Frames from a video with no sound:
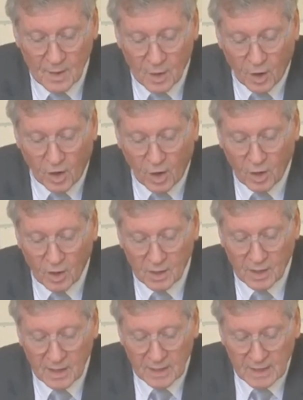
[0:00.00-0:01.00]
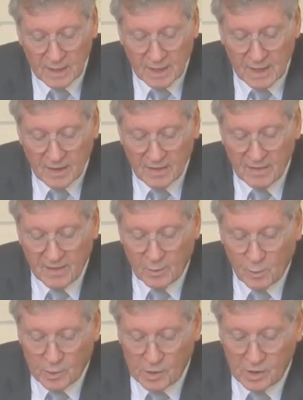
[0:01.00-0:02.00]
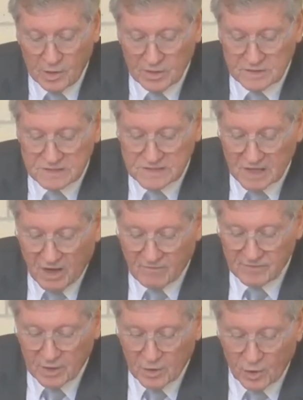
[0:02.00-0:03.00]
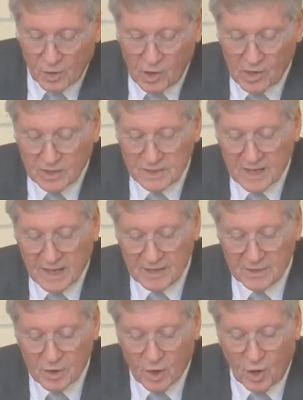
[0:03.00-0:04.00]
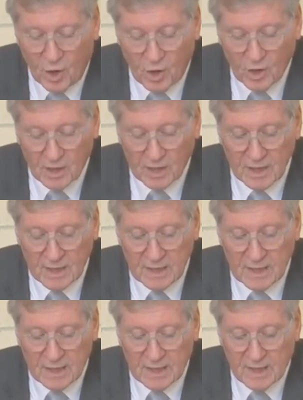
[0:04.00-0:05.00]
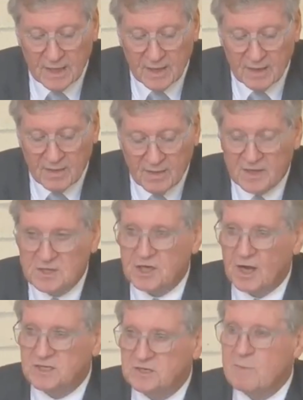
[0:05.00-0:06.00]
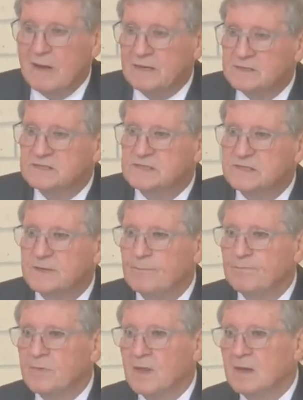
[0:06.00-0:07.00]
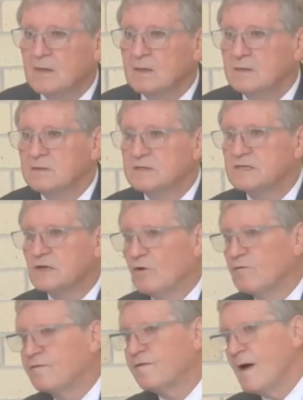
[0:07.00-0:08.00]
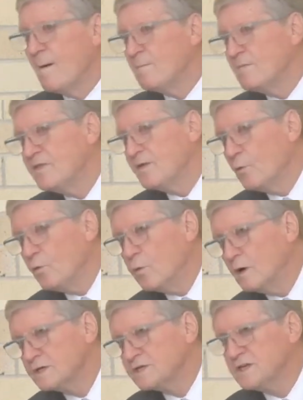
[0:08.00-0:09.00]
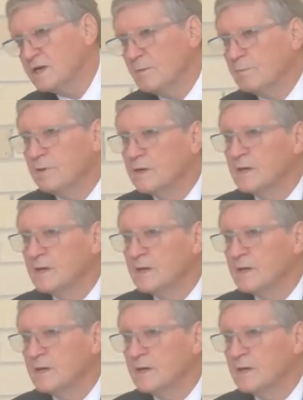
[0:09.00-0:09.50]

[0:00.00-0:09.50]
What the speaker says: all the words of the Lord and all the judgments. So from the worship